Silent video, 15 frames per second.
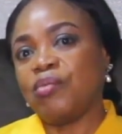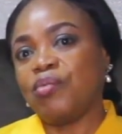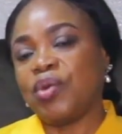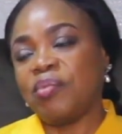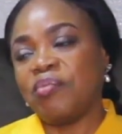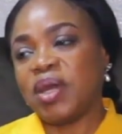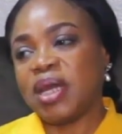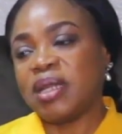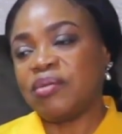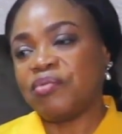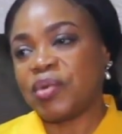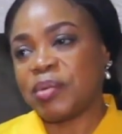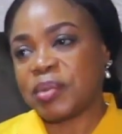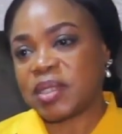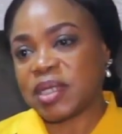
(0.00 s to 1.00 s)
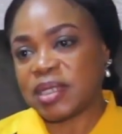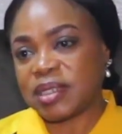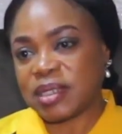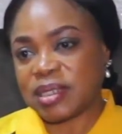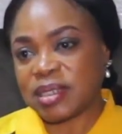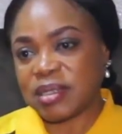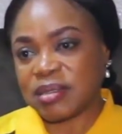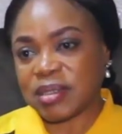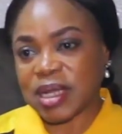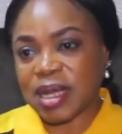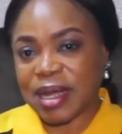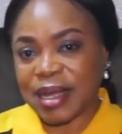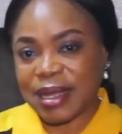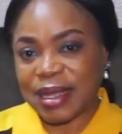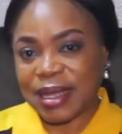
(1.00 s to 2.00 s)
women representatives
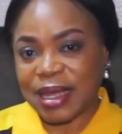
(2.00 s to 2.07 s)
are